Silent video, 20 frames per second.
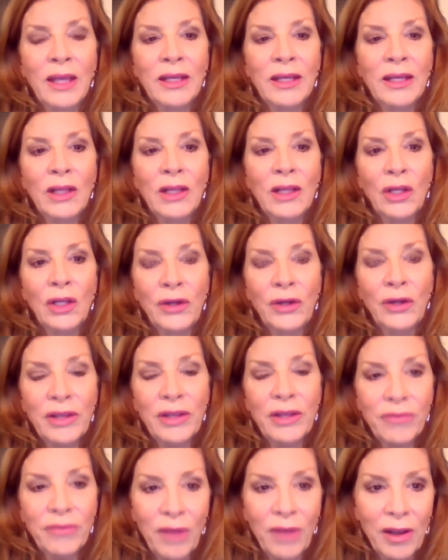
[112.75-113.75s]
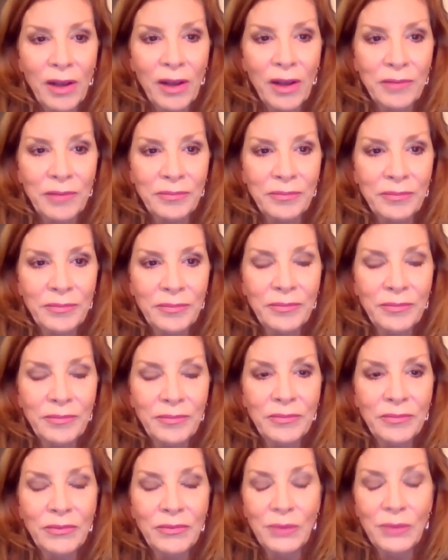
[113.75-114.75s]
learning from,
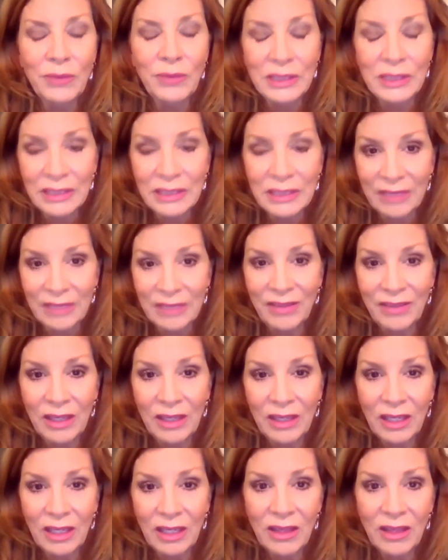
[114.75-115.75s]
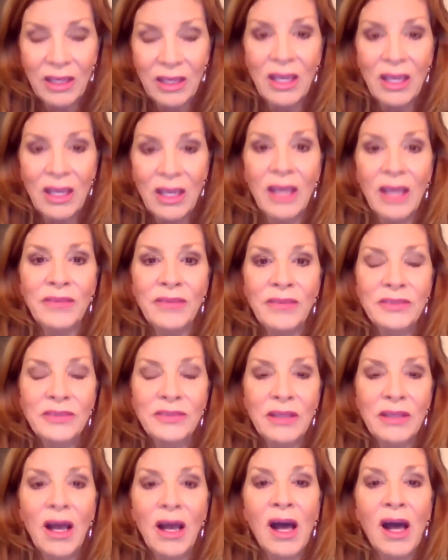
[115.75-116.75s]
receiving the gifts
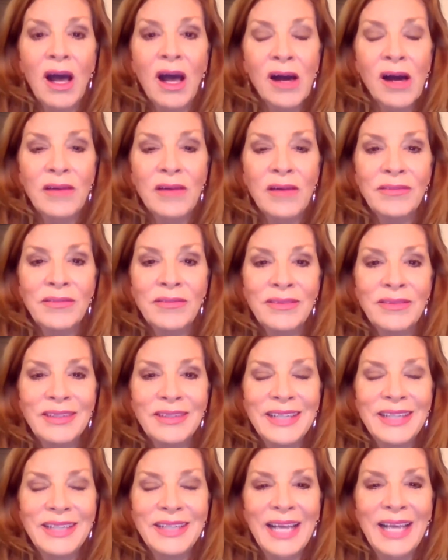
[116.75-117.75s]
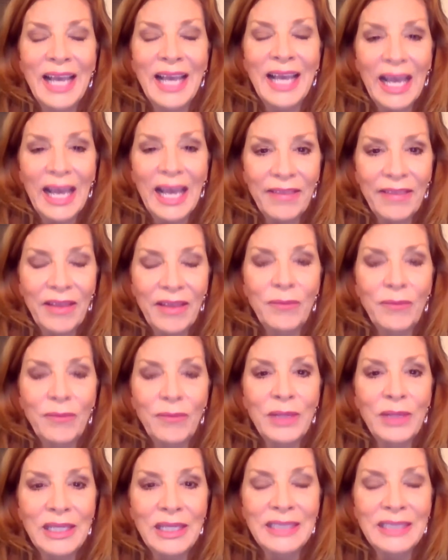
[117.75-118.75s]
of, and then
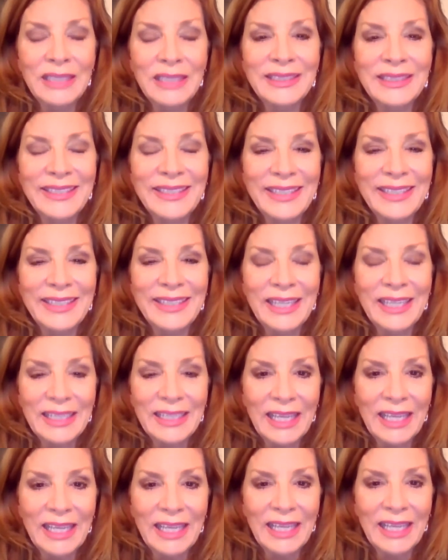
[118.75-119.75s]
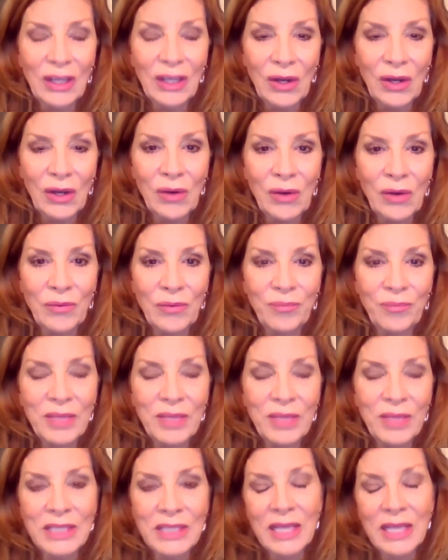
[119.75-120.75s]
releasing and letting go.
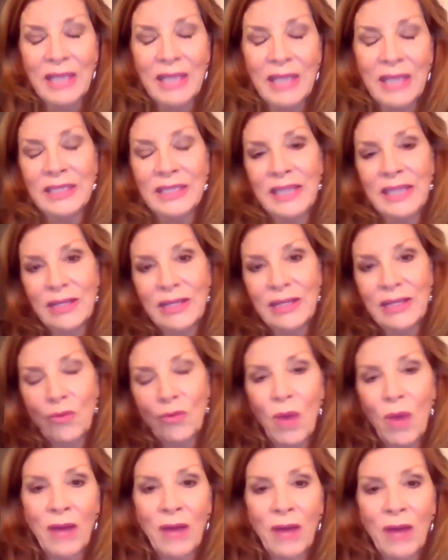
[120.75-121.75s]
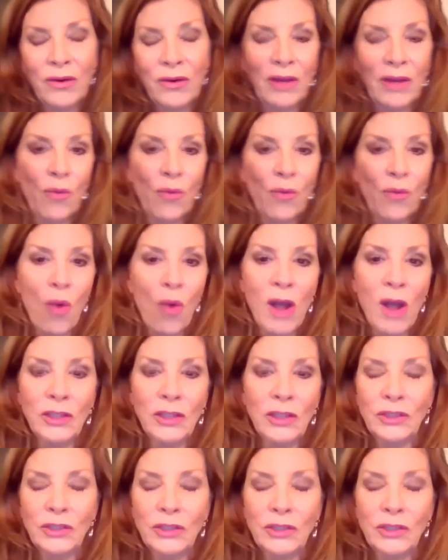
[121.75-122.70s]
It's like it takes water and washes